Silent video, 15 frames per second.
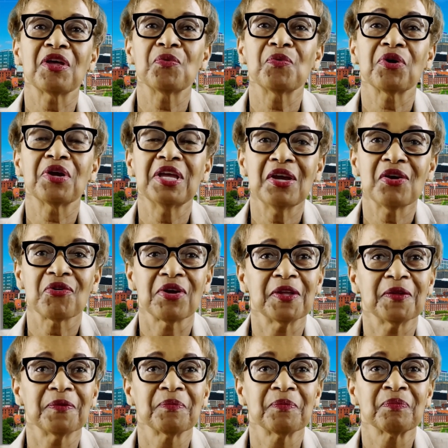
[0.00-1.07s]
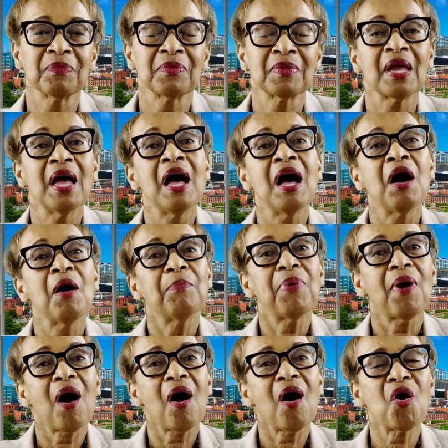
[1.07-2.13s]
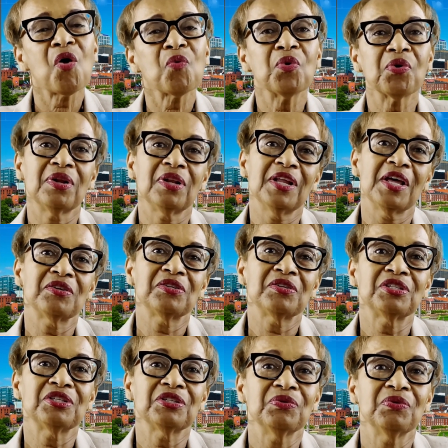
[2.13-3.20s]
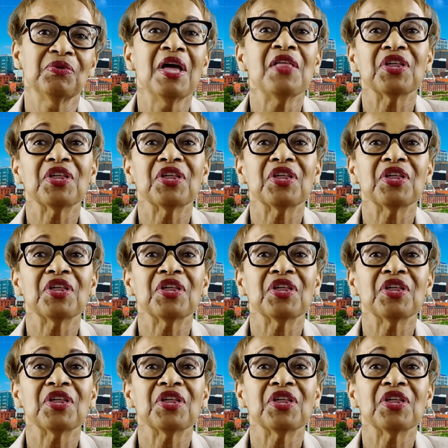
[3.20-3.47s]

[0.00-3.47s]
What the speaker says: were hearing. Paul wrote a letter to